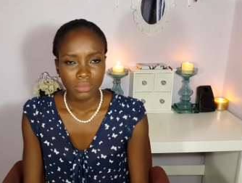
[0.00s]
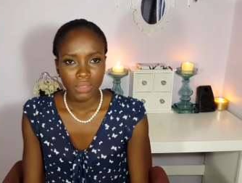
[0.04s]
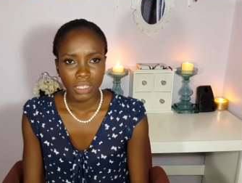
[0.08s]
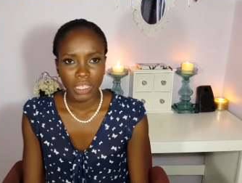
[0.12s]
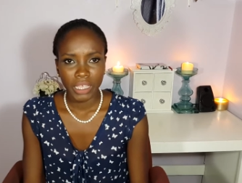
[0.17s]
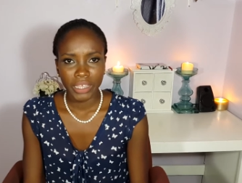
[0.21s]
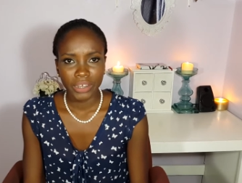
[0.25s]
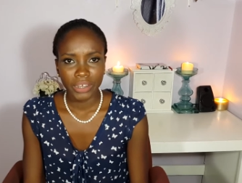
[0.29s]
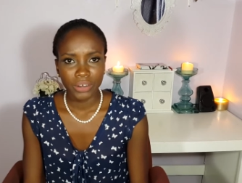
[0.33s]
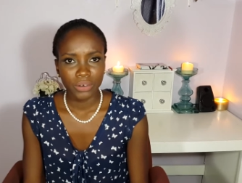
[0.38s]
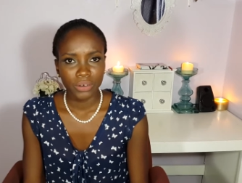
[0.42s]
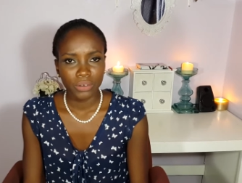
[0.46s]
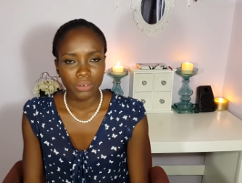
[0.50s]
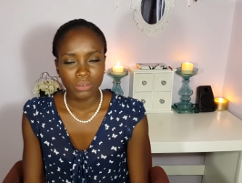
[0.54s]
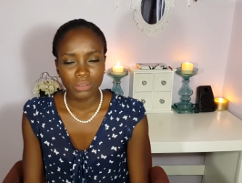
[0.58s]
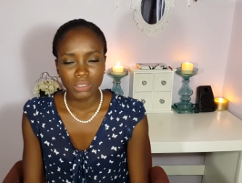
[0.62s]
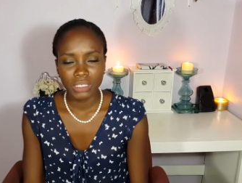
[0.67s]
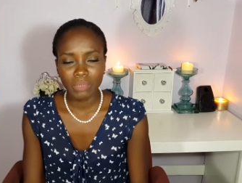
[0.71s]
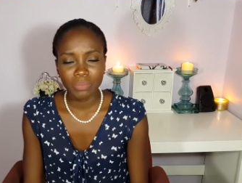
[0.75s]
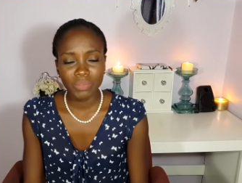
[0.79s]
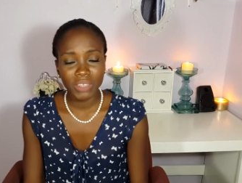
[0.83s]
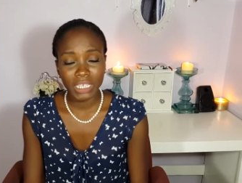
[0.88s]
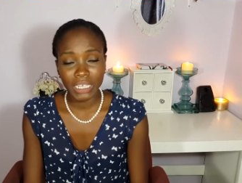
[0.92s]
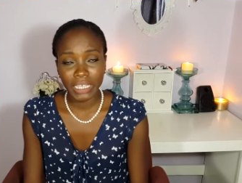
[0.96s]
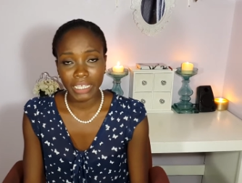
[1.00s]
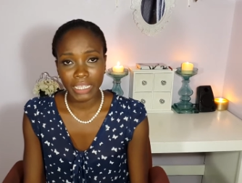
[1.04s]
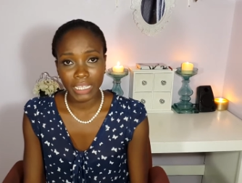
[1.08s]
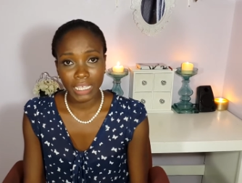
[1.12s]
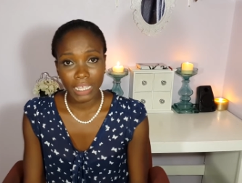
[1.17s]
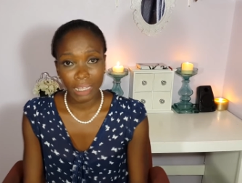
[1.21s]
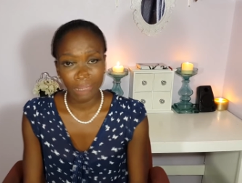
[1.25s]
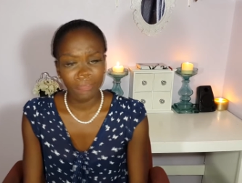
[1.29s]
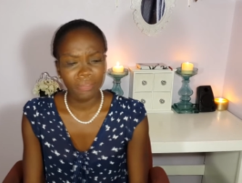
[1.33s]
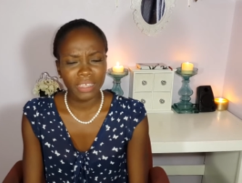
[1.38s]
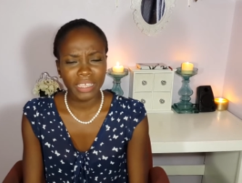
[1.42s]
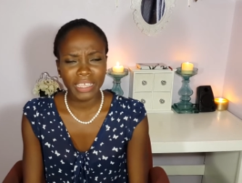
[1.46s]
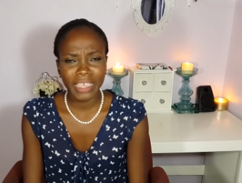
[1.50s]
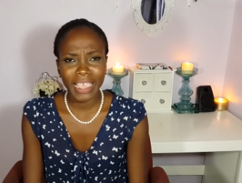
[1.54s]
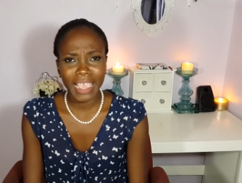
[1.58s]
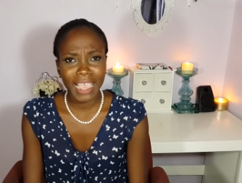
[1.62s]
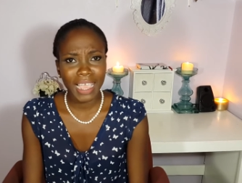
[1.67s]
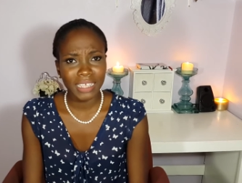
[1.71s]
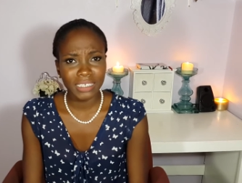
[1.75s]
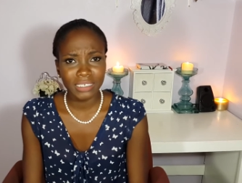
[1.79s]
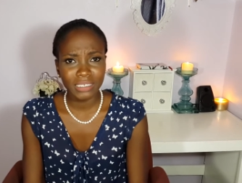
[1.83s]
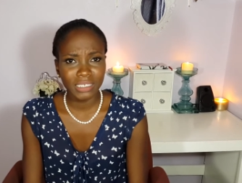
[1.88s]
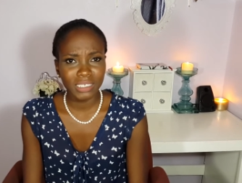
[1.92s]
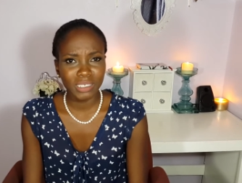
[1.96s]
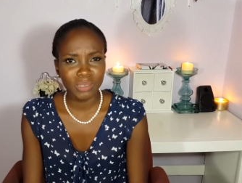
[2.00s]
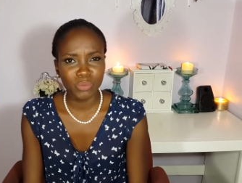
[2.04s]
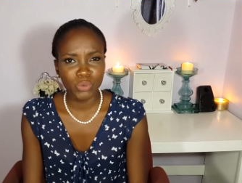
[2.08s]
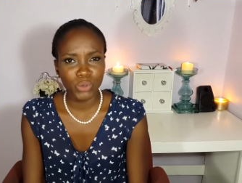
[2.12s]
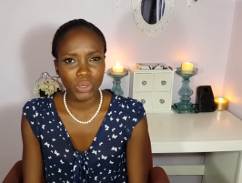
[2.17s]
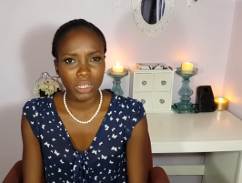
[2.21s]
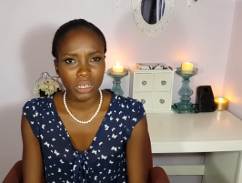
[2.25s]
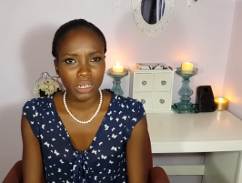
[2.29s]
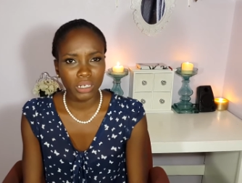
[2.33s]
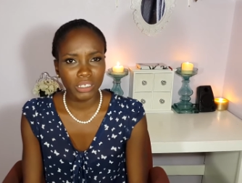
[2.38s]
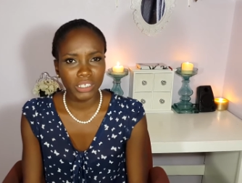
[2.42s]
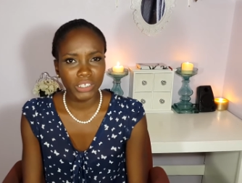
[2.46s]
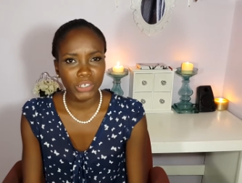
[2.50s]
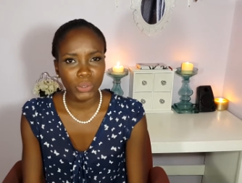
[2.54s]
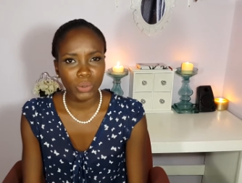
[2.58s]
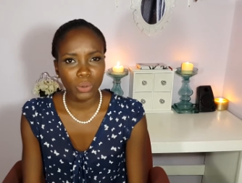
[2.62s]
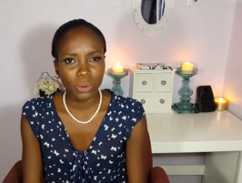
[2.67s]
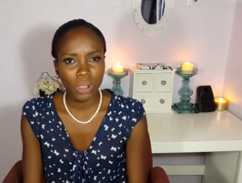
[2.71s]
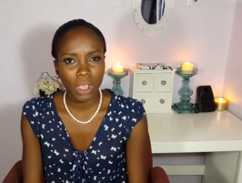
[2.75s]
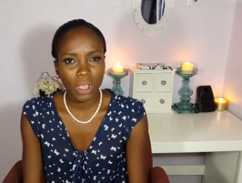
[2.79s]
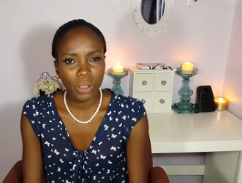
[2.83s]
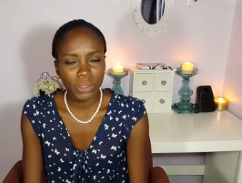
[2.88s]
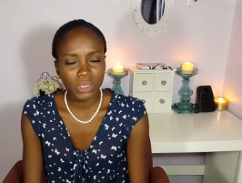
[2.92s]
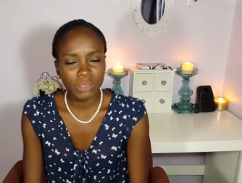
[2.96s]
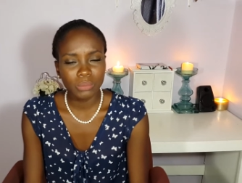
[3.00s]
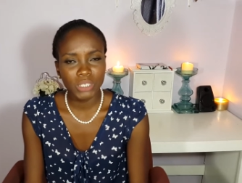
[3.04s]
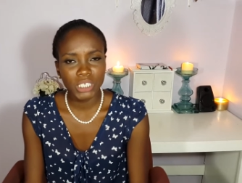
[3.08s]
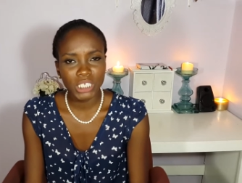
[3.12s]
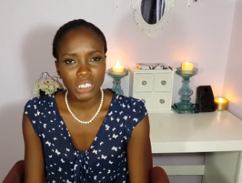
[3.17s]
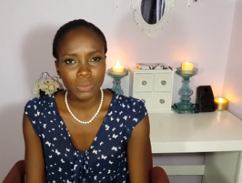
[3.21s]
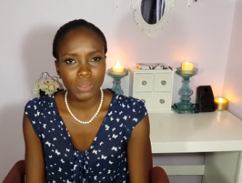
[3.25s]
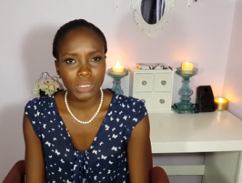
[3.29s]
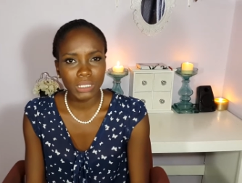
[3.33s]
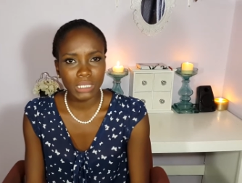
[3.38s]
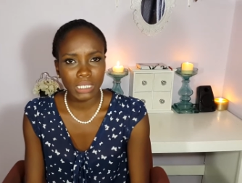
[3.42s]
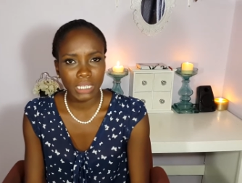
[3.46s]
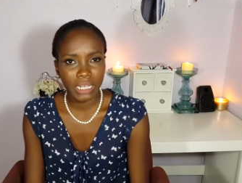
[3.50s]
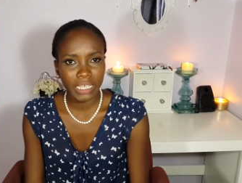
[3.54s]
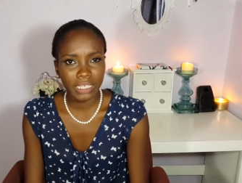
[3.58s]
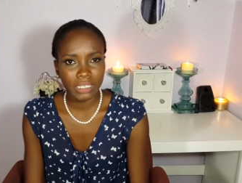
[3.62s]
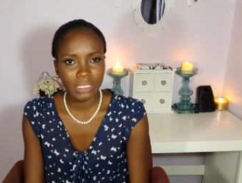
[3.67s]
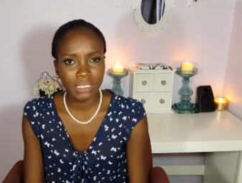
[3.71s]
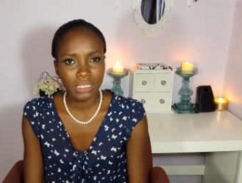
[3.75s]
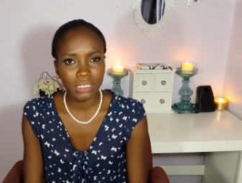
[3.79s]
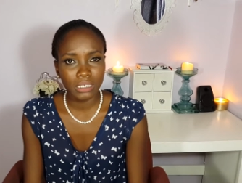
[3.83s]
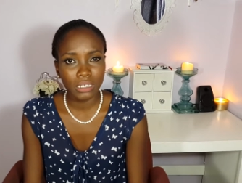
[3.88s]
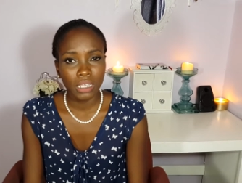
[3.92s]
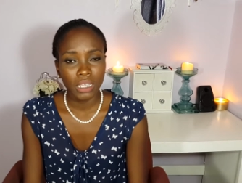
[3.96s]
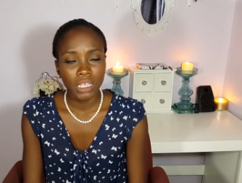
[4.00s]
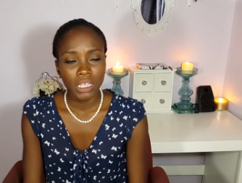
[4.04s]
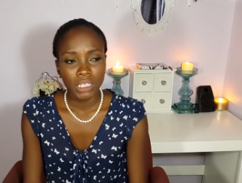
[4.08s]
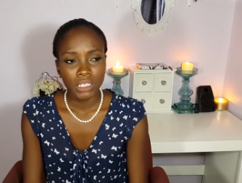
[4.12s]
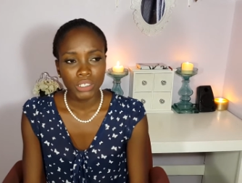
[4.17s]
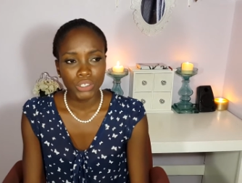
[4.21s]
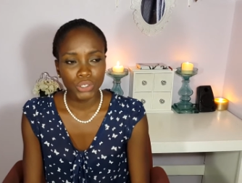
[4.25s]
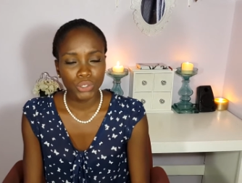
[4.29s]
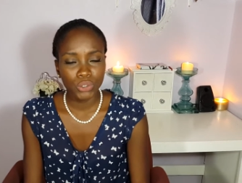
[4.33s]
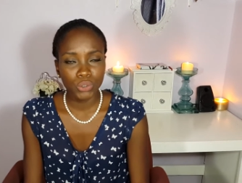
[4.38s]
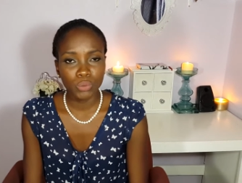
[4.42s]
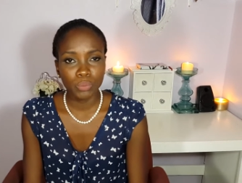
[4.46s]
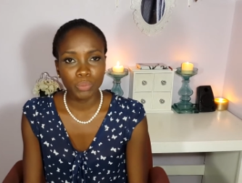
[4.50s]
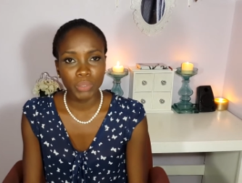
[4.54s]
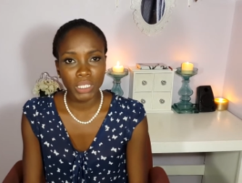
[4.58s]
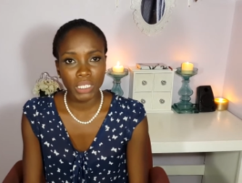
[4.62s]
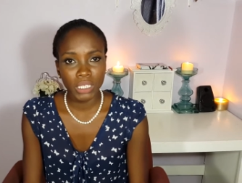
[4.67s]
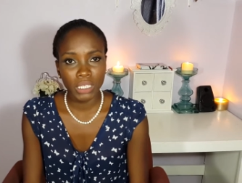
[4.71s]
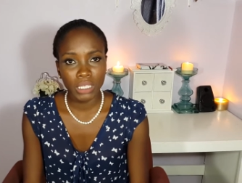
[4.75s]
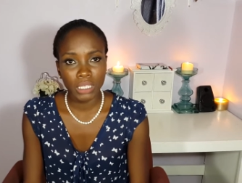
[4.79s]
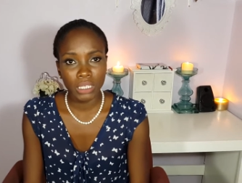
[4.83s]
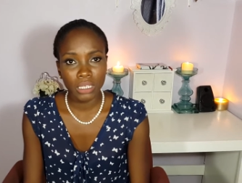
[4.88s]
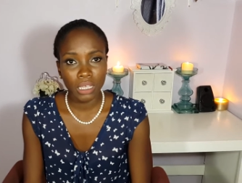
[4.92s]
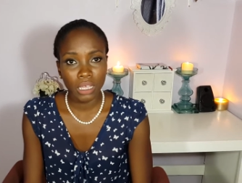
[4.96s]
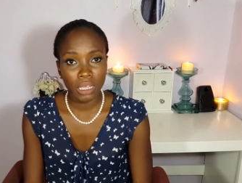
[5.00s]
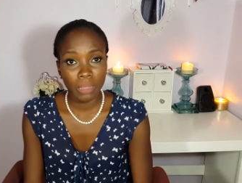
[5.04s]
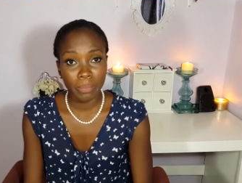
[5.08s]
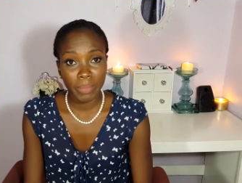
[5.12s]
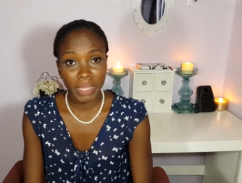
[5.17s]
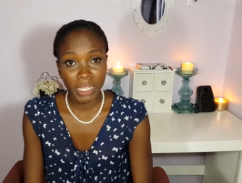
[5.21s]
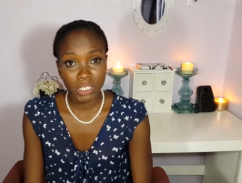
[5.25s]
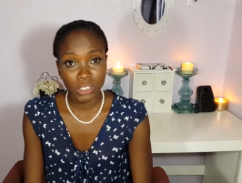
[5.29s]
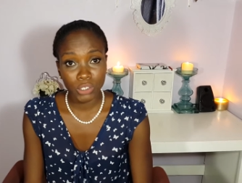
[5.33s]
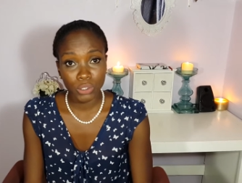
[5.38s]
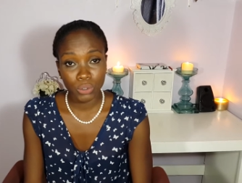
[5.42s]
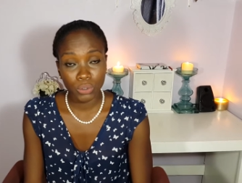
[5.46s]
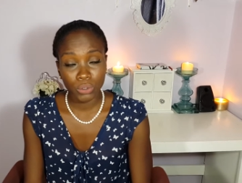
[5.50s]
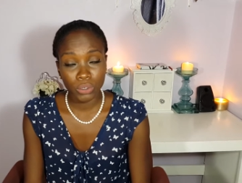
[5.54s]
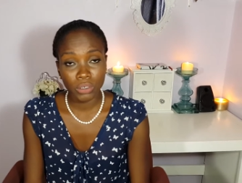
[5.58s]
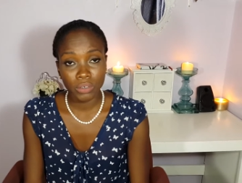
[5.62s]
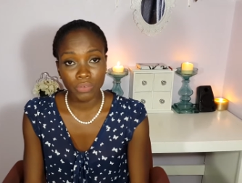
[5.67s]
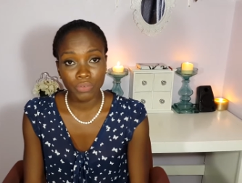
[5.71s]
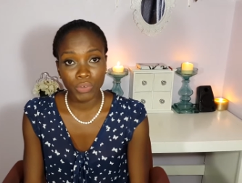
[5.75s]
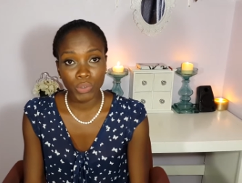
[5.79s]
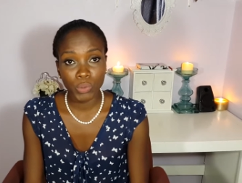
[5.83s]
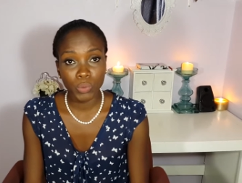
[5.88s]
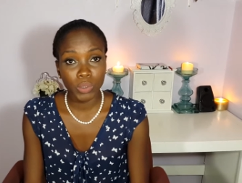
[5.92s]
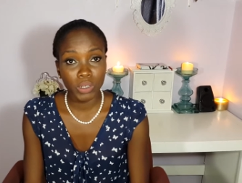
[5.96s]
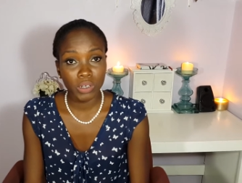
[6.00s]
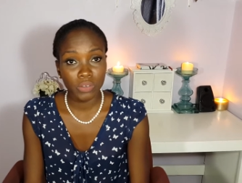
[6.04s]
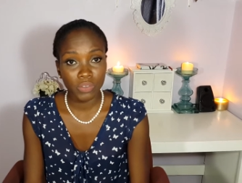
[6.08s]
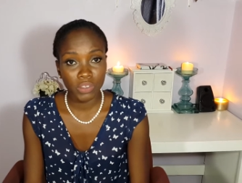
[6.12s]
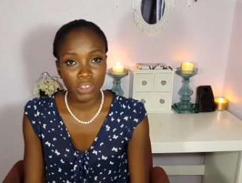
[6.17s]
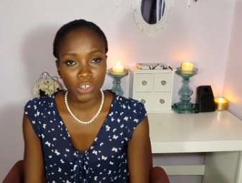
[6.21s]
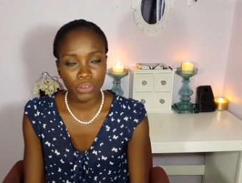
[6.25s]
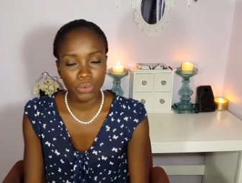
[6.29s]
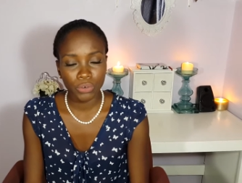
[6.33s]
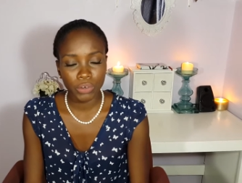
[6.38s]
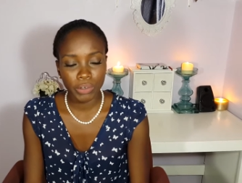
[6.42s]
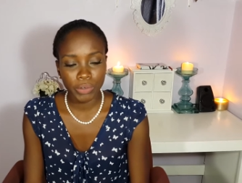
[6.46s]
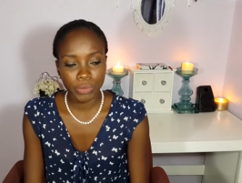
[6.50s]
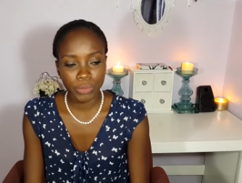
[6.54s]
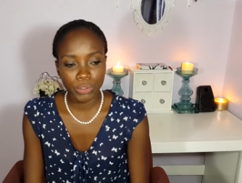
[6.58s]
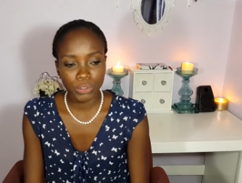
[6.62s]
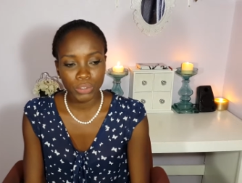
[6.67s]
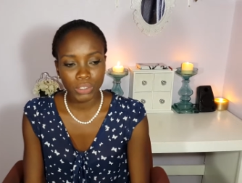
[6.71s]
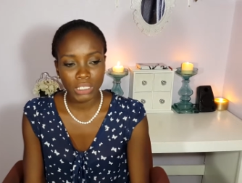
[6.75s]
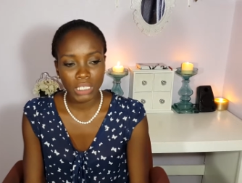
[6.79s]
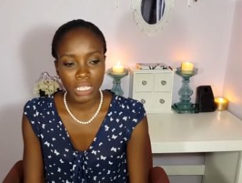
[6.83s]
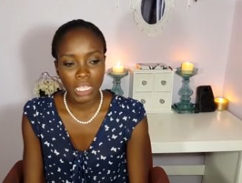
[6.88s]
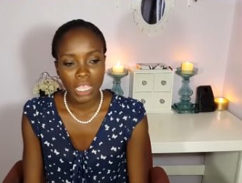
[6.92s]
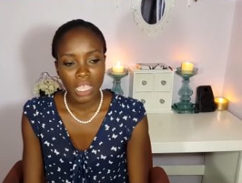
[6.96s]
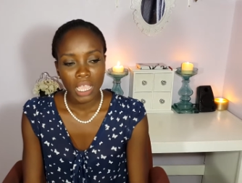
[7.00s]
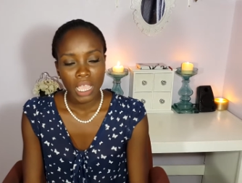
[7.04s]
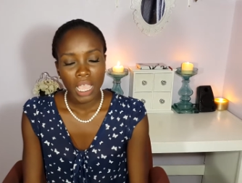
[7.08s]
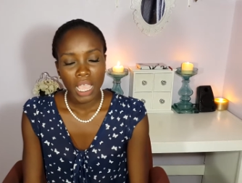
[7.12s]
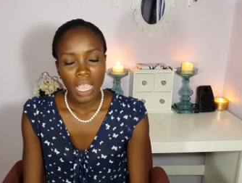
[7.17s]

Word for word: I don't know, something like that. I think I asked someone, you know, how come she was selected to be a mentor for one of the new recruits,